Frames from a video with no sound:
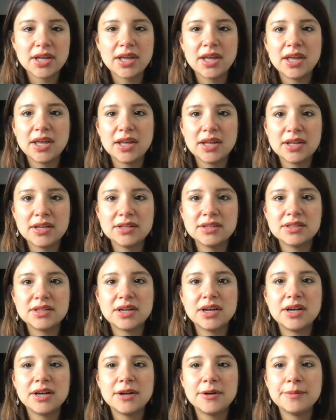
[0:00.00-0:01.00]

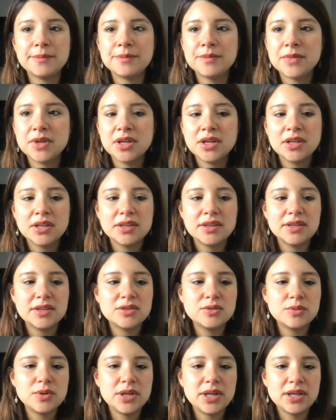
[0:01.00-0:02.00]
And
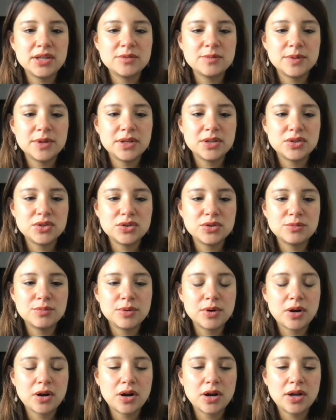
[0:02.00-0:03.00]
this week has been
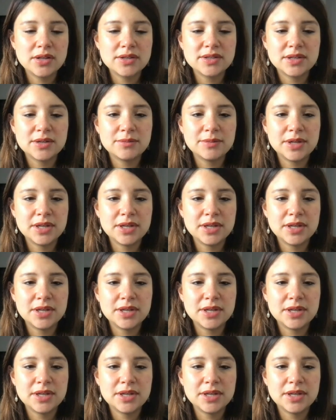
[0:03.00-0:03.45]
super awesome.